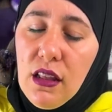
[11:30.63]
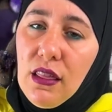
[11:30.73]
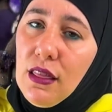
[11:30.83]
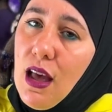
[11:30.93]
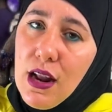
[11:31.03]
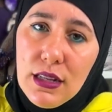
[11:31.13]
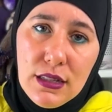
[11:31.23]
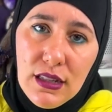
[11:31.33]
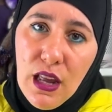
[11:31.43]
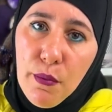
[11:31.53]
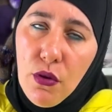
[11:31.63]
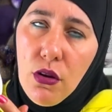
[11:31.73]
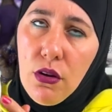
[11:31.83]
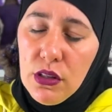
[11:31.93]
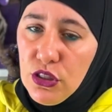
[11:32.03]
A lot of slip.
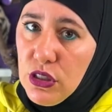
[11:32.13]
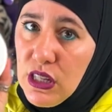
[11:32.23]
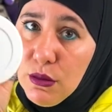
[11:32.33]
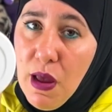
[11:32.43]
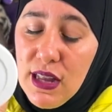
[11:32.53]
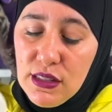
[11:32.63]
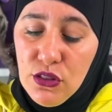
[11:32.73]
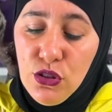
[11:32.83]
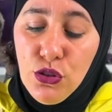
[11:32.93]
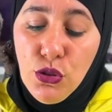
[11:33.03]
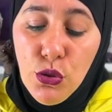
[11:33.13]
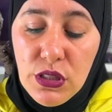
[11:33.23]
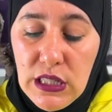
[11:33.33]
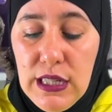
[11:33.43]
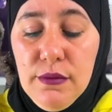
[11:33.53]
Oh, this mask is
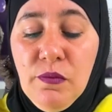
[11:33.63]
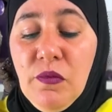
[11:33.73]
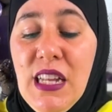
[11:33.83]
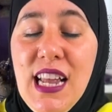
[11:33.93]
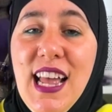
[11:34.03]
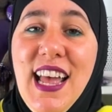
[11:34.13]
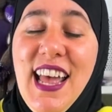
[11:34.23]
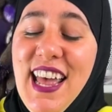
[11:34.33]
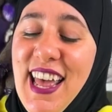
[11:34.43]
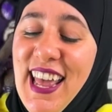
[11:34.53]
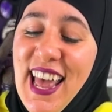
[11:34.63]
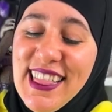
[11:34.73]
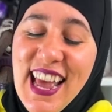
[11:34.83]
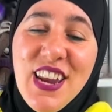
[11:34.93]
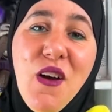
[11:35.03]
juicy.
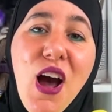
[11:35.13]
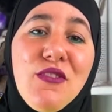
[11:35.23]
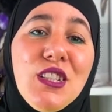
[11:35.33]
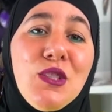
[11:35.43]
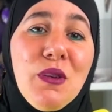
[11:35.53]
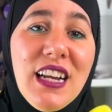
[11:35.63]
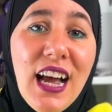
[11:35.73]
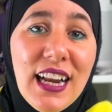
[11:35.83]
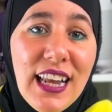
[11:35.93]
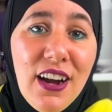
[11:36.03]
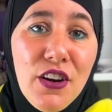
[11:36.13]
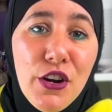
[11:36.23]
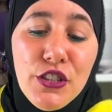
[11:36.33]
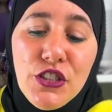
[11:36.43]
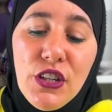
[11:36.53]
And then you have the sweet honey hair
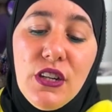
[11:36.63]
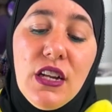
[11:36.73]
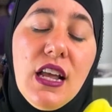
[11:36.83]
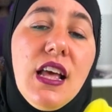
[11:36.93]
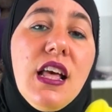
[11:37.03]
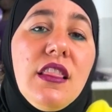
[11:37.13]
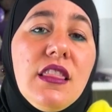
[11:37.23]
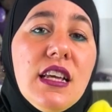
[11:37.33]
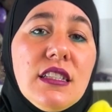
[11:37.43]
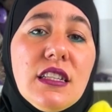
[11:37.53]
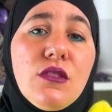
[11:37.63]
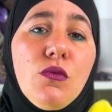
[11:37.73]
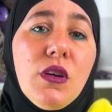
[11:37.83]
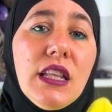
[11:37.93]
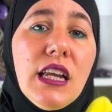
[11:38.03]
nourisher. This is
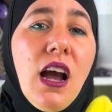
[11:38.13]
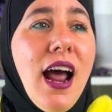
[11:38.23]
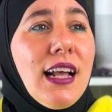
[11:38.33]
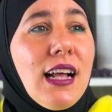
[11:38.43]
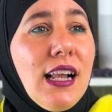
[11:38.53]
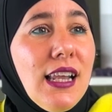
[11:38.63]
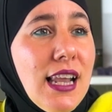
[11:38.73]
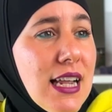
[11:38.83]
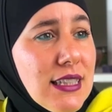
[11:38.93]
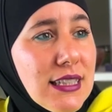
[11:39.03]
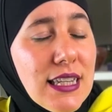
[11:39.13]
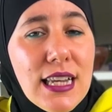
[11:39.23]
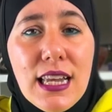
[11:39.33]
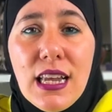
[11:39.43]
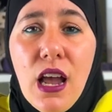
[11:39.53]
really kind of
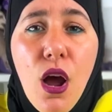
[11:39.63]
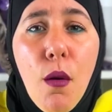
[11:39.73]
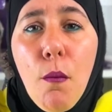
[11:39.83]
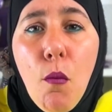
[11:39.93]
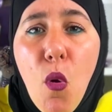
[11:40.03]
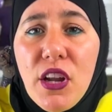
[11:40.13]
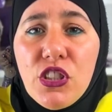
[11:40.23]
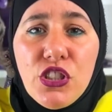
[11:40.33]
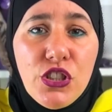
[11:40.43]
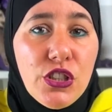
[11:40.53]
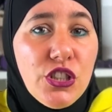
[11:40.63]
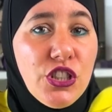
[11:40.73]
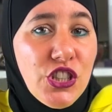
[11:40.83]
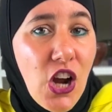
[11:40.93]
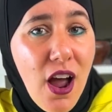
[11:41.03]
cleansing, moisture,
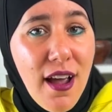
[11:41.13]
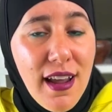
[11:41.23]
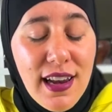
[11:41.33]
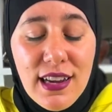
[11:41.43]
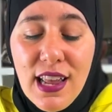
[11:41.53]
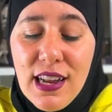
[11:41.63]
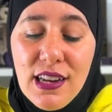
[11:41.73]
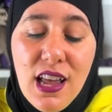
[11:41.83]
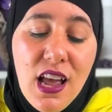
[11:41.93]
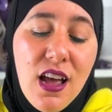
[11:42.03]
shine, and